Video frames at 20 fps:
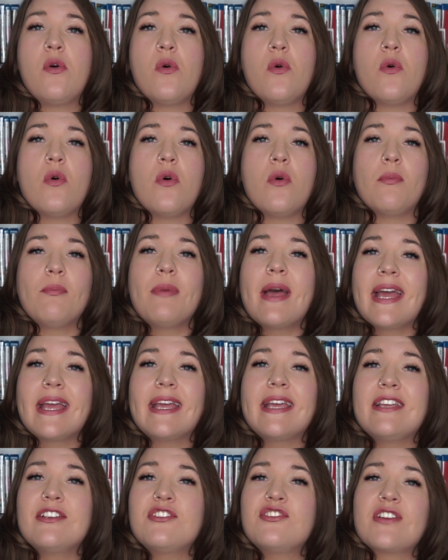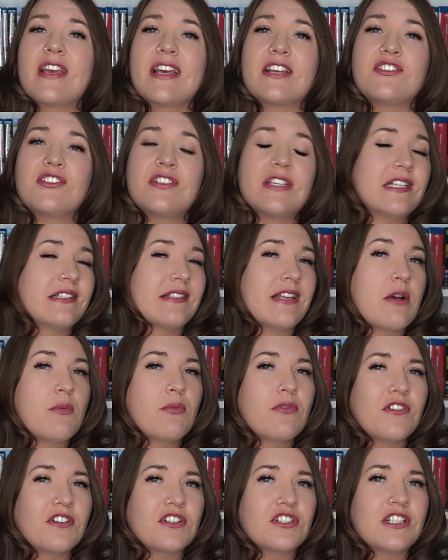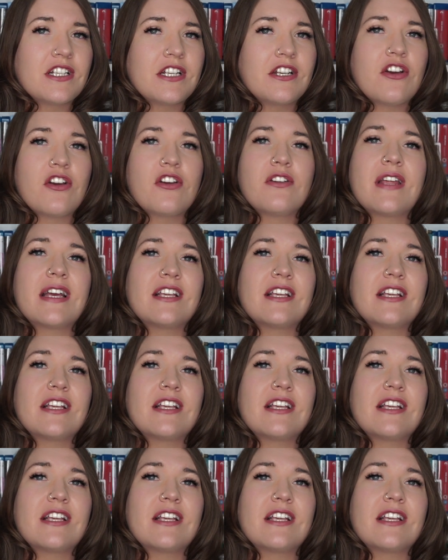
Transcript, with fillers: or Paige as she is now professionally known,